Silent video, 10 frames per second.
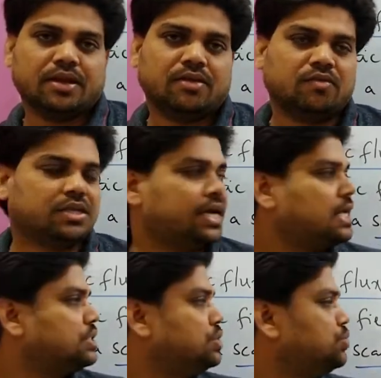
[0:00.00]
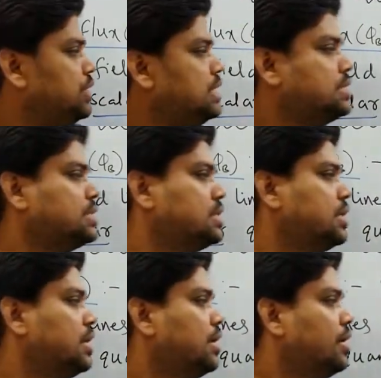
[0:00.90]
which has units
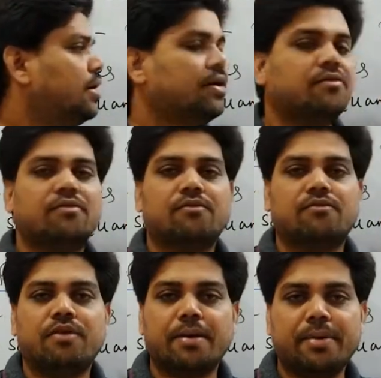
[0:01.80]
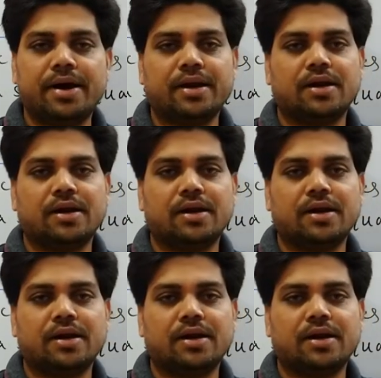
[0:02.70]
Weber